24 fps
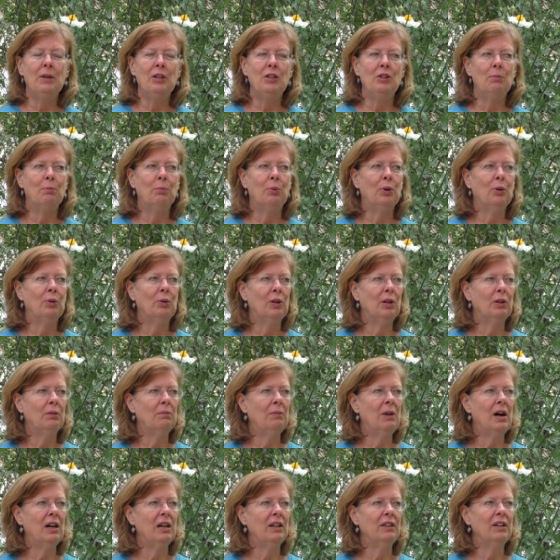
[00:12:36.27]
and you put
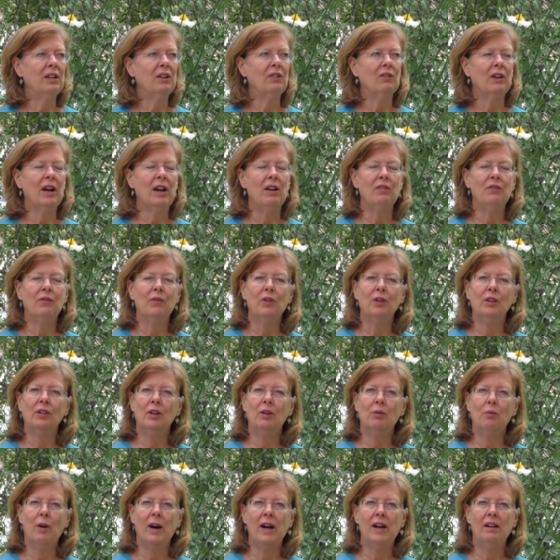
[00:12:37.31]
them on the ground for a
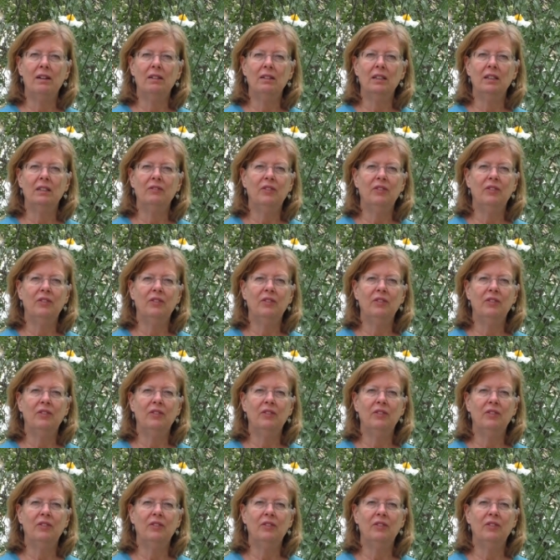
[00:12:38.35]
little while,